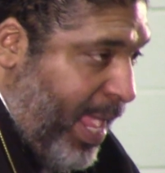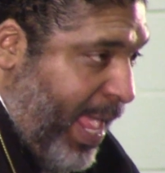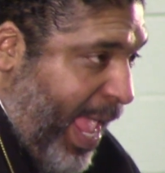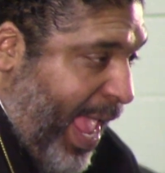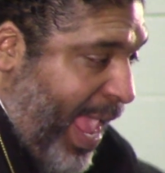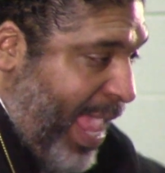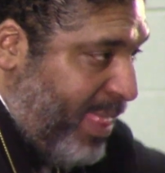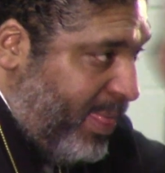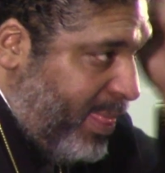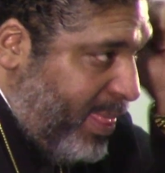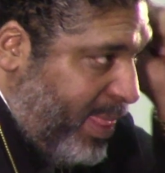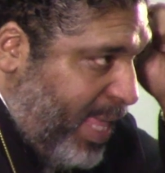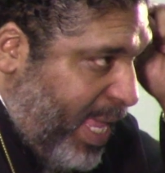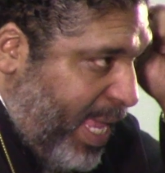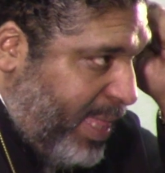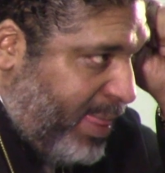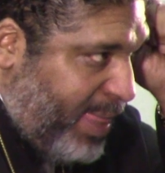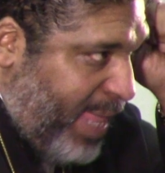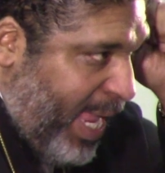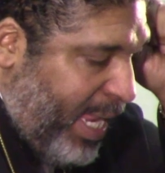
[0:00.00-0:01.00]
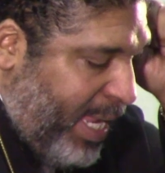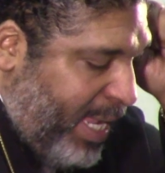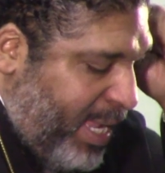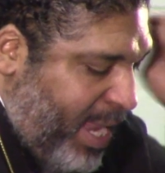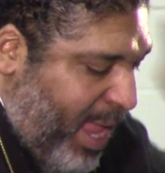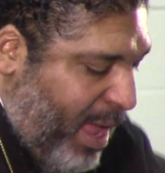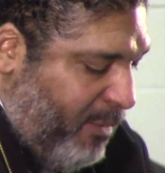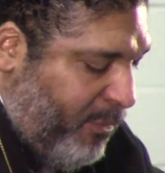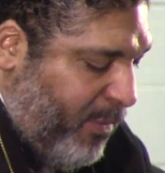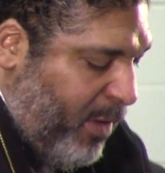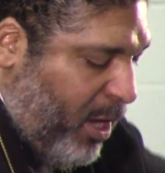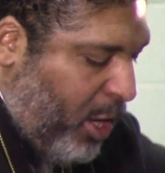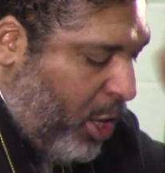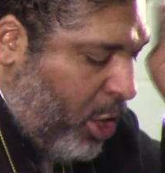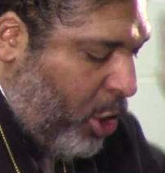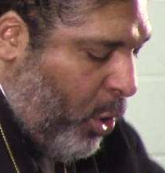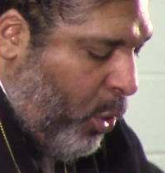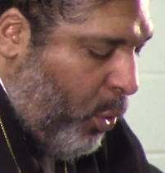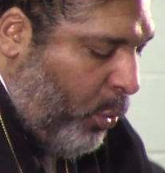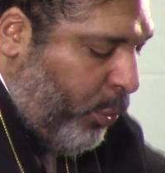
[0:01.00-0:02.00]
and they never
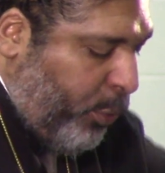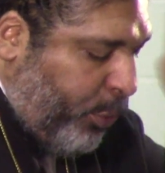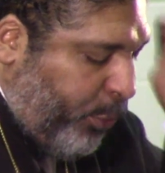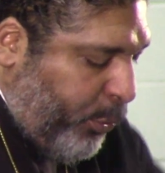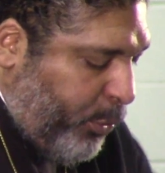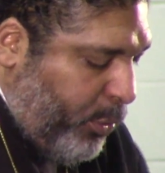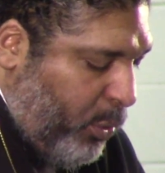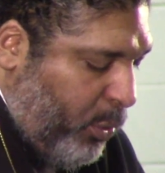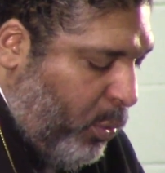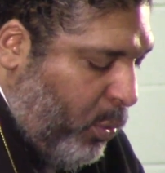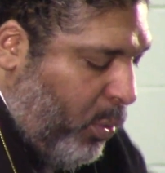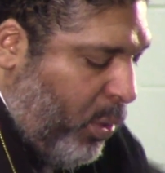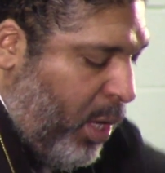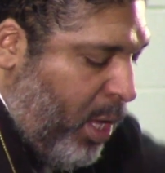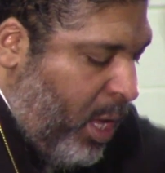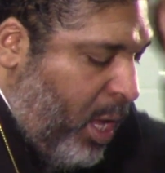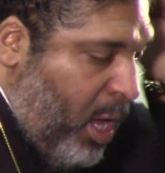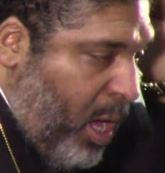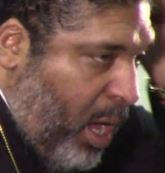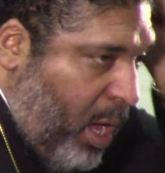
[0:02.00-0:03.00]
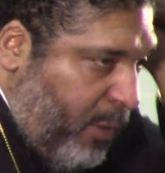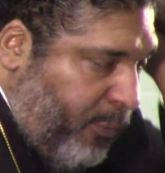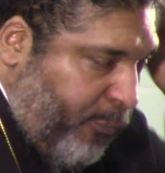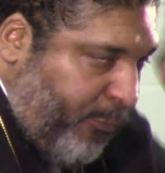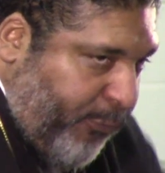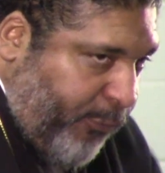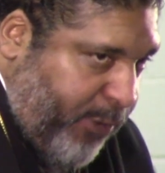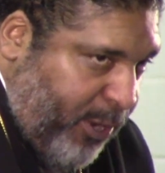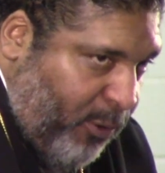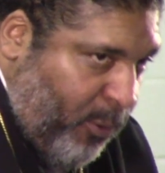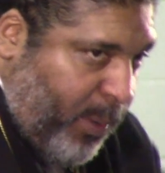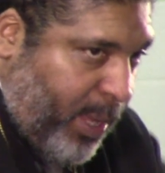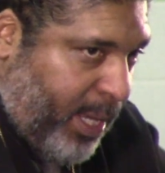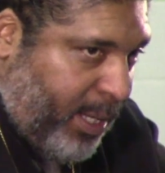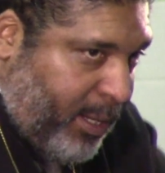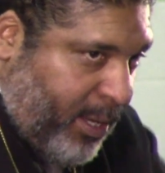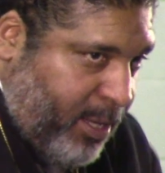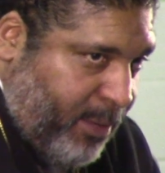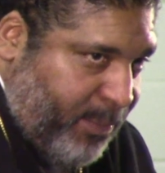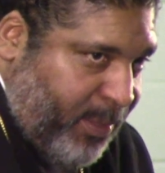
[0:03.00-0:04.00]
go through
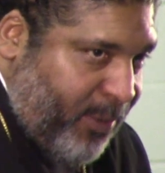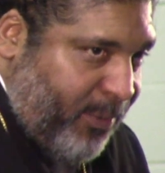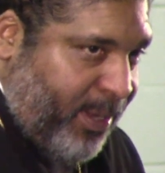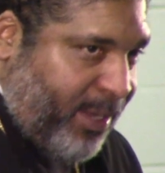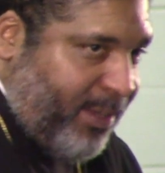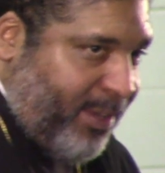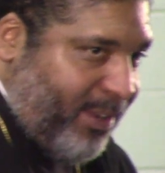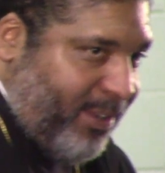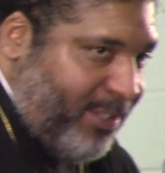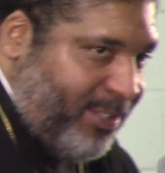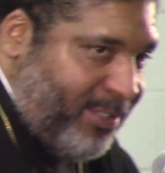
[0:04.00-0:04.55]
affluent communities.